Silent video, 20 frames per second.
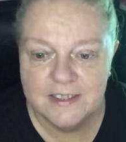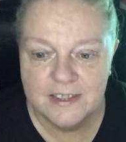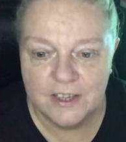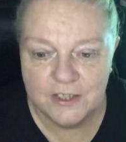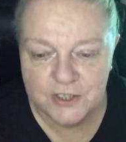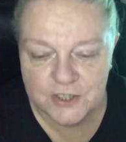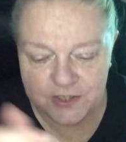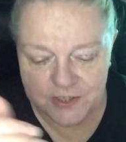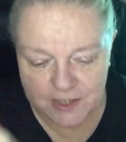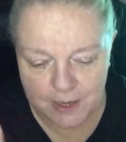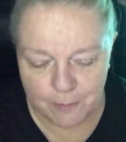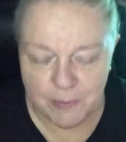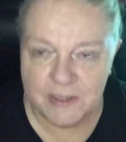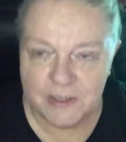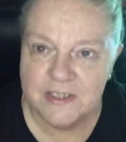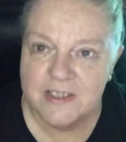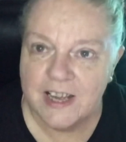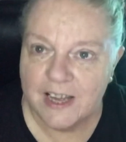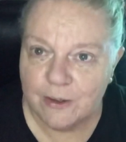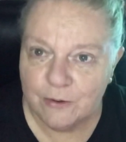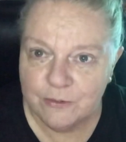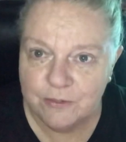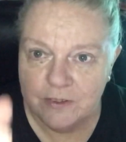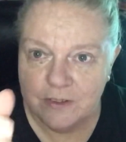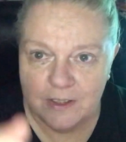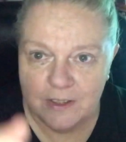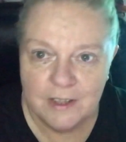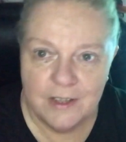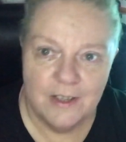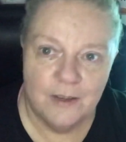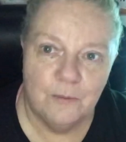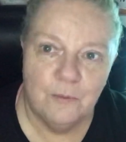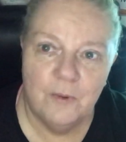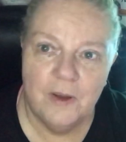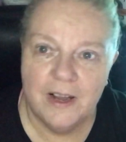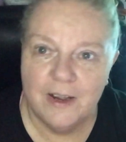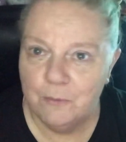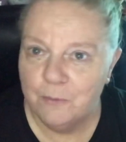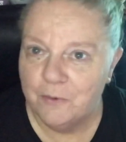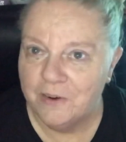I just up and down
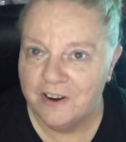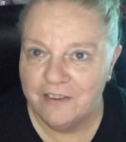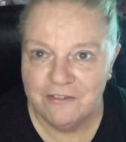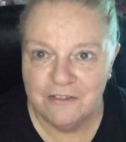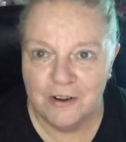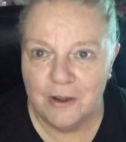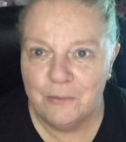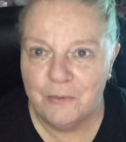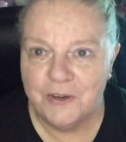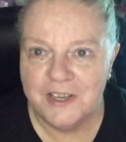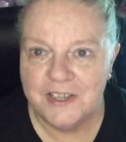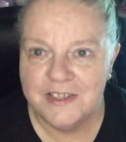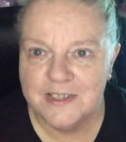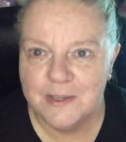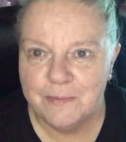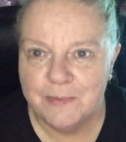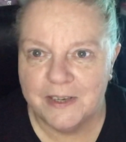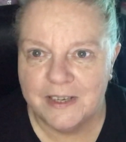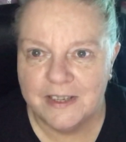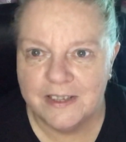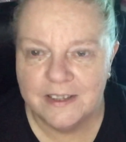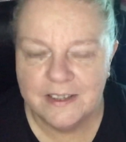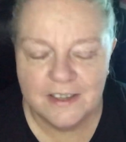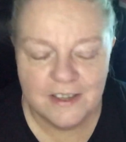wherever I want it to be.